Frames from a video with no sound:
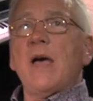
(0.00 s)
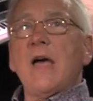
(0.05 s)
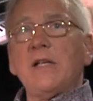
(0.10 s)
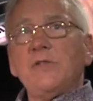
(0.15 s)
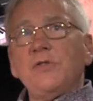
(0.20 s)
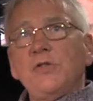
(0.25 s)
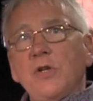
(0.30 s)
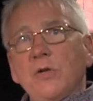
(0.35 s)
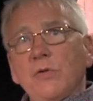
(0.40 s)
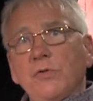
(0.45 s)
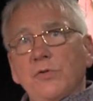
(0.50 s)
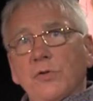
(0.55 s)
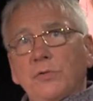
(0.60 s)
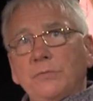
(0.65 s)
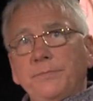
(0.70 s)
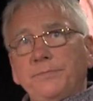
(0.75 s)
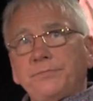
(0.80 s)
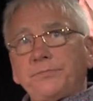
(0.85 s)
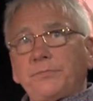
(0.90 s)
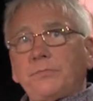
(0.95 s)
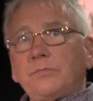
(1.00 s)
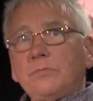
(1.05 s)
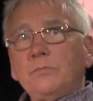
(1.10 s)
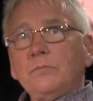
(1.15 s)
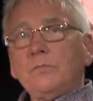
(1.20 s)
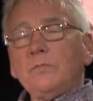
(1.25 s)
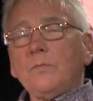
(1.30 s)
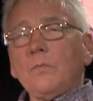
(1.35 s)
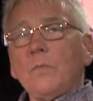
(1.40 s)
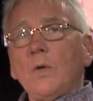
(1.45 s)
as usual,
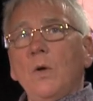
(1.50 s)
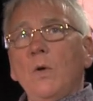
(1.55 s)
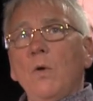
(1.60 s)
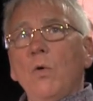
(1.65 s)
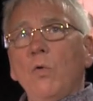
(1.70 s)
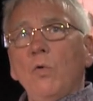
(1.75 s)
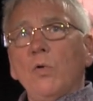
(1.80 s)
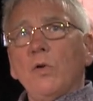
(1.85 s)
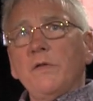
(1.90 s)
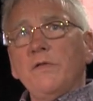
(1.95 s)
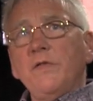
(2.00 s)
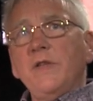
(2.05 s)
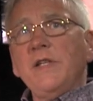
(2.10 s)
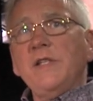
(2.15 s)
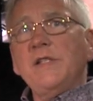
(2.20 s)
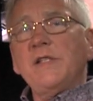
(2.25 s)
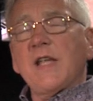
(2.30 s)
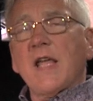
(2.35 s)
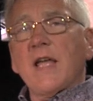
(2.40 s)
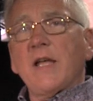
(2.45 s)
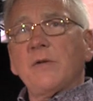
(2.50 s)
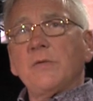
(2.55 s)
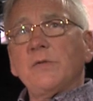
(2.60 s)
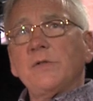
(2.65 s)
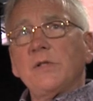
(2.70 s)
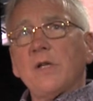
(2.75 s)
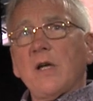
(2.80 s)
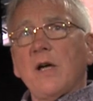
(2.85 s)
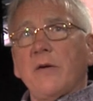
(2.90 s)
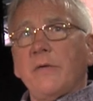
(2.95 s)
all of these
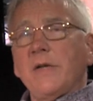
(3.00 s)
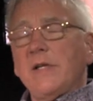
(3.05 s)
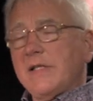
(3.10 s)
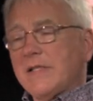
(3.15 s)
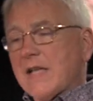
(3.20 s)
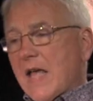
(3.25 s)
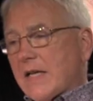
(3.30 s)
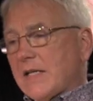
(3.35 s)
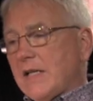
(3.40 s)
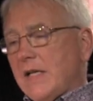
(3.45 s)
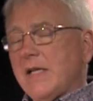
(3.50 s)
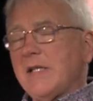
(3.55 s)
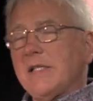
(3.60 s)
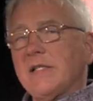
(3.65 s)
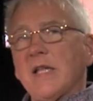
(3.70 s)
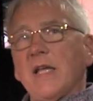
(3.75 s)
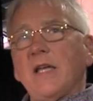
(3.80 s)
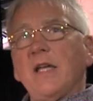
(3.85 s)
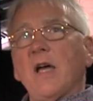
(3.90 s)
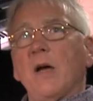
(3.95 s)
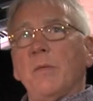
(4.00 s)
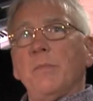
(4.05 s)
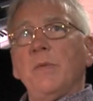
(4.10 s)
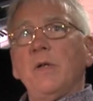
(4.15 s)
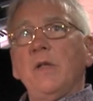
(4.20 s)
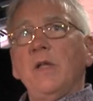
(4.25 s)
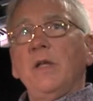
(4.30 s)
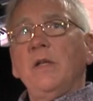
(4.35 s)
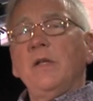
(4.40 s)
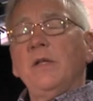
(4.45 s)
sounds are exactly as they come.
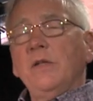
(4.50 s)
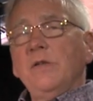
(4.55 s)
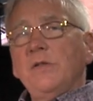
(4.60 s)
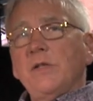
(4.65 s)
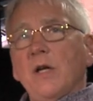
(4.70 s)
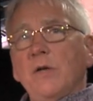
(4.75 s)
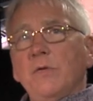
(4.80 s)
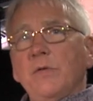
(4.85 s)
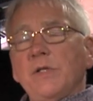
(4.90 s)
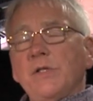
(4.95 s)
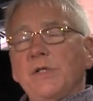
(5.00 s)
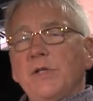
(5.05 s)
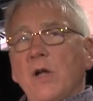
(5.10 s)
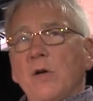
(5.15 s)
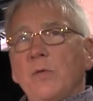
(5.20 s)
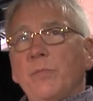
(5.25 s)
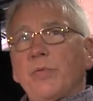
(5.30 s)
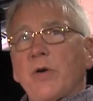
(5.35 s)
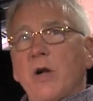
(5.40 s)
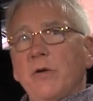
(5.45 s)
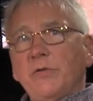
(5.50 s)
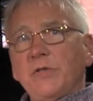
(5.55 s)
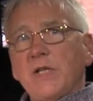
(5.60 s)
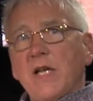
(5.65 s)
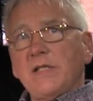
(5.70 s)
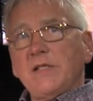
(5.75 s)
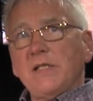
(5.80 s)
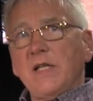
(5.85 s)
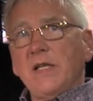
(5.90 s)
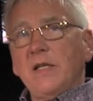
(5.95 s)
So there's no
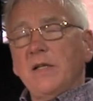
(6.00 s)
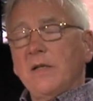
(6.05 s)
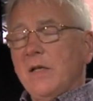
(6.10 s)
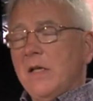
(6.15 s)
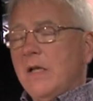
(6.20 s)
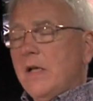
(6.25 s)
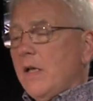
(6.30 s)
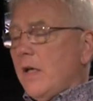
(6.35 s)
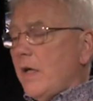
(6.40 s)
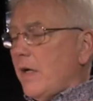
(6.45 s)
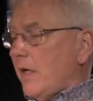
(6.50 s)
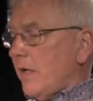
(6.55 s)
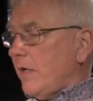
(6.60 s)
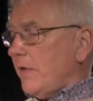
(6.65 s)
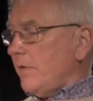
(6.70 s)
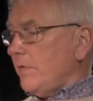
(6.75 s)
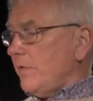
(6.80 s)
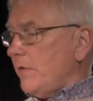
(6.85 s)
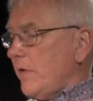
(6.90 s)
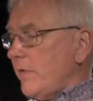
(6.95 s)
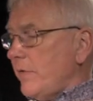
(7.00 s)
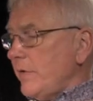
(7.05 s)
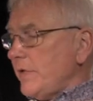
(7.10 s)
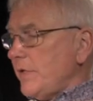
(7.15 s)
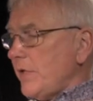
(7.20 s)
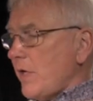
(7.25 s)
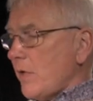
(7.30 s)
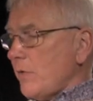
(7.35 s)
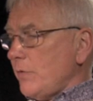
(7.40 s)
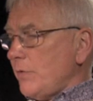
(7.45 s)
processing, uh, there is
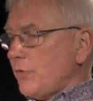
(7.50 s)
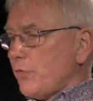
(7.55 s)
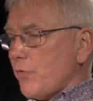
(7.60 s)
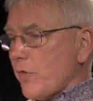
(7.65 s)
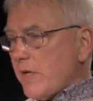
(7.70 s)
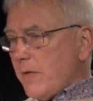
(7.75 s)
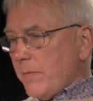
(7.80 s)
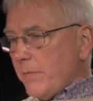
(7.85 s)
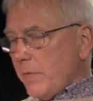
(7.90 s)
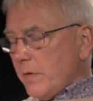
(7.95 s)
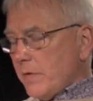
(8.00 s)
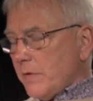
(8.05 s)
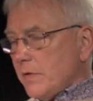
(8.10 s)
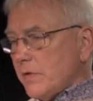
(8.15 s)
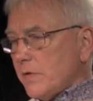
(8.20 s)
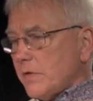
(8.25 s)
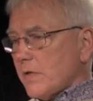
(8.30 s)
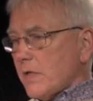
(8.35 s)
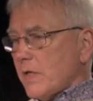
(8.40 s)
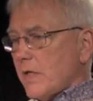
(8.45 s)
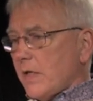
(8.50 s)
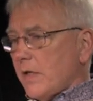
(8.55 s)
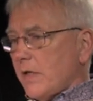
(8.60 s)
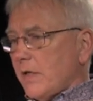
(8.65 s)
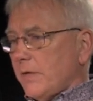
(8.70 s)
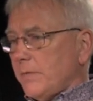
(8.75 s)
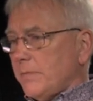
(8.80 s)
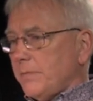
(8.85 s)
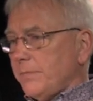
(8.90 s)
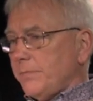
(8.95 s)
no treatment,
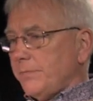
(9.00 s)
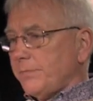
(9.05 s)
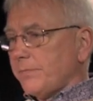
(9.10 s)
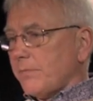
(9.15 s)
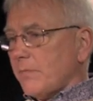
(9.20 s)
um,